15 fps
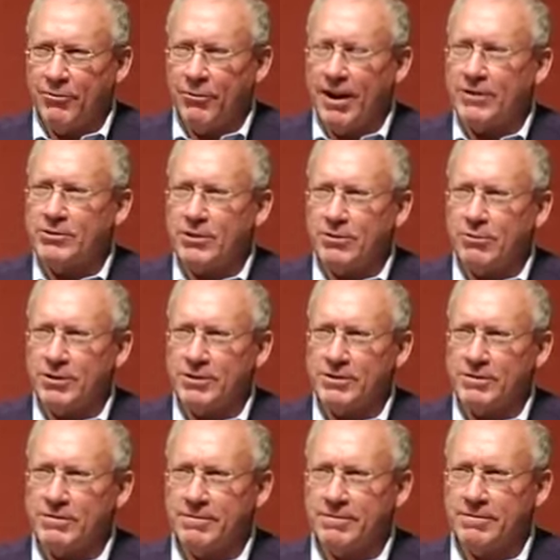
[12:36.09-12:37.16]
So I asked the
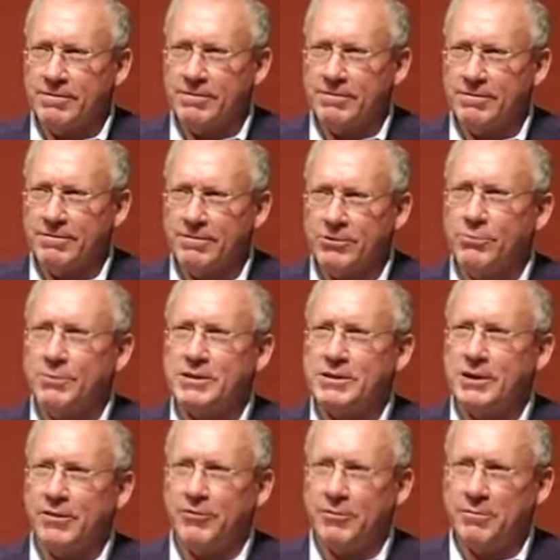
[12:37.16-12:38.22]
question, so
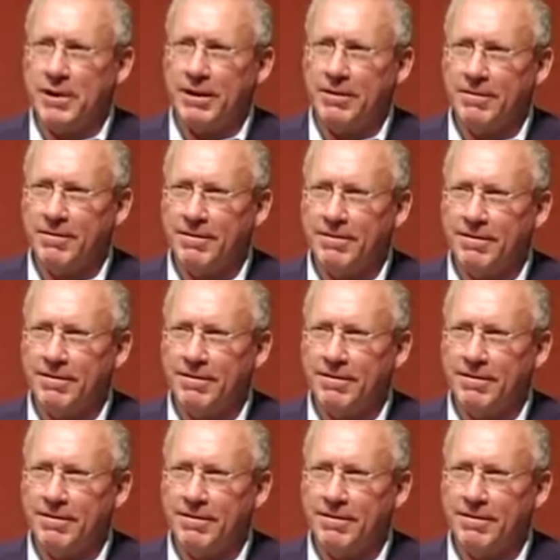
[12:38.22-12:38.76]
what's in it for me?